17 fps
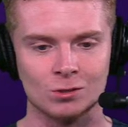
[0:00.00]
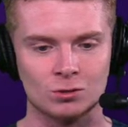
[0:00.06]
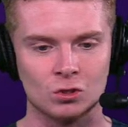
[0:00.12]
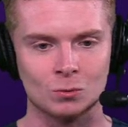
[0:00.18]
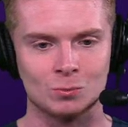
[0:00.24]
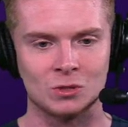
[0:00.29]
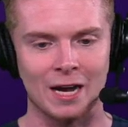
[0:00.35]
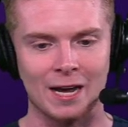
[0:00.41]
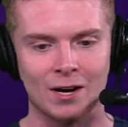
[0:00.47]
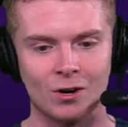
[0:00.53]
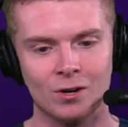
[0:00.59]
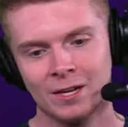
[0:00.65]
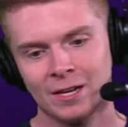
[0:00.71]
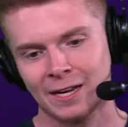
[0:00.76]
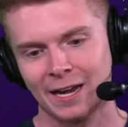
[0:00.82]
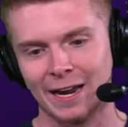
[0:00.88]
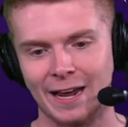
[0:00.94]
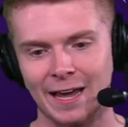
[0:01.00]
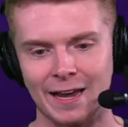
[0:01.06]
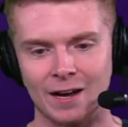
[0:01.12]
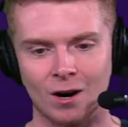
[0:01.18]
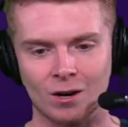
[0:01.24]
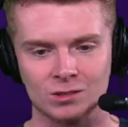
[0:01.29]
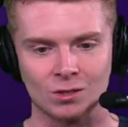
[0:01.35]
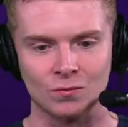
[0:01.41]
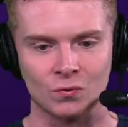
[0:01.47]
YouTube channel. And hey,
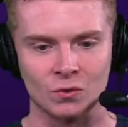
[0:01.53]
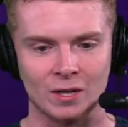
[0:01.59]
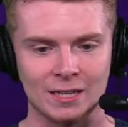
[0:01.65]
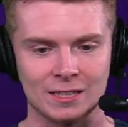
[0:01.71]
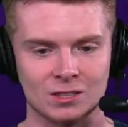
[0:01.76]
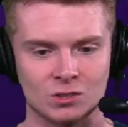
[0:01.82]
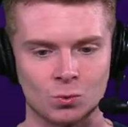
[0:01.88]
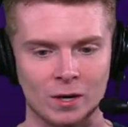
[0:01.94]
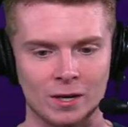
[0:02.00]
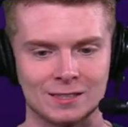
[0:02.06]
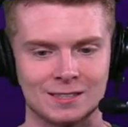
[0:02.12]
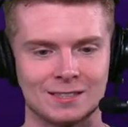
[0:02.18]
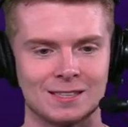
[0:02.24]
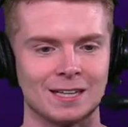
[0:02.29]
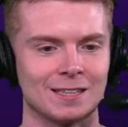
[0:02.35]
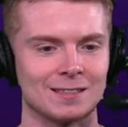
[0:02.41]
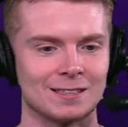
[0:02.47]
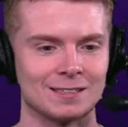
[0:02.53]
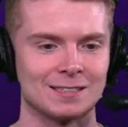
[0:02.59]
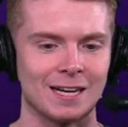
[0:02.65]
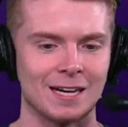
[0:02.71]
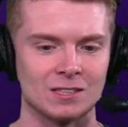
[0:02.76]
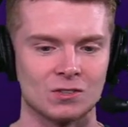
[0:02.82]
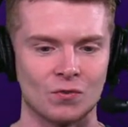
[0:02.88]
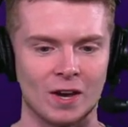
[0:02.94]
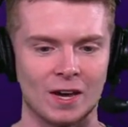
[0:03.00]
also, if you guys just want to stick at the
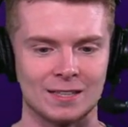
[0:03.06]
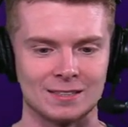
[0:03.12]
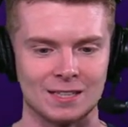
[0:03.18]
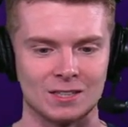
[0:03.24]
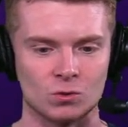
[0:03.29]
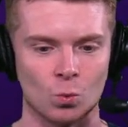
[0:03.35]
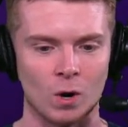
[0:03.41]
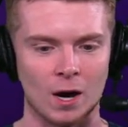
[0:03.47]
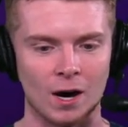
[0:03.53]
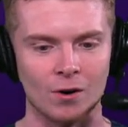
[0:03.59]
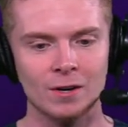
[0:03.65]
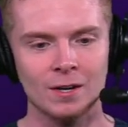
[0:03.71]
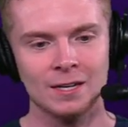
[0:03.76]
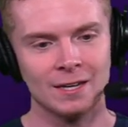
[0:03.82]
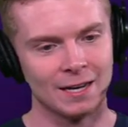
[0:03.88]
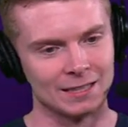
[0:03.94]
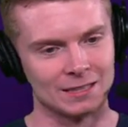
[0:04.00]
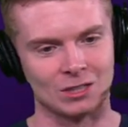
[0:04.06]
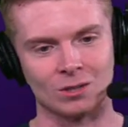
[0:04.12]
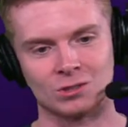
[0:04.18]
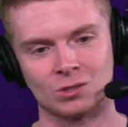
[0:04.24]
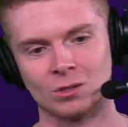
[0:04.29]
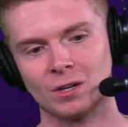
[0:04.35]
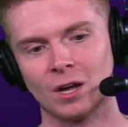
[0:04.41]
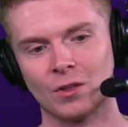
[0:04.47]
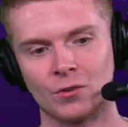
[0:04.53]
Saints fans as well, that's
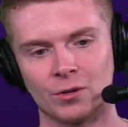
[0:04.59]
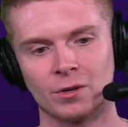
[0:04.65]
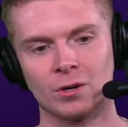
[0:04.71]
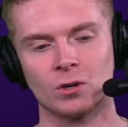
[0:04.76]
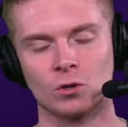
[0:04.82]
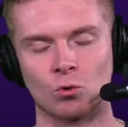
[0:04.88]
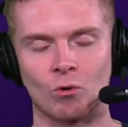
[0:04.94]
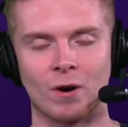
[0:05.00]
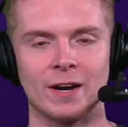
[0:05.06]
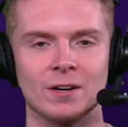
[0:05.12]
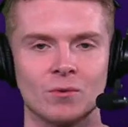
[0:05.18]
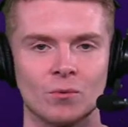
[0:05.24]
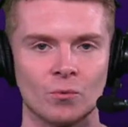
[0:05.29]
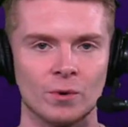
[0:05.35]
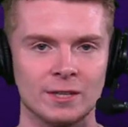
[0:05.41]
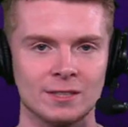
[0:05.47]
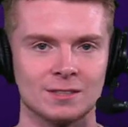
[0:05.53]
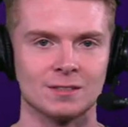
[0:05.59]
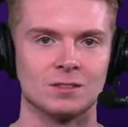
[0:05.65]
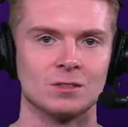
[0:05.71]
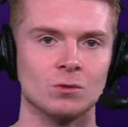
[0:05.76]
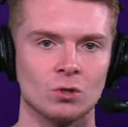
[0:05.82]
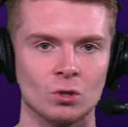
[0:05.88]
also another great reason to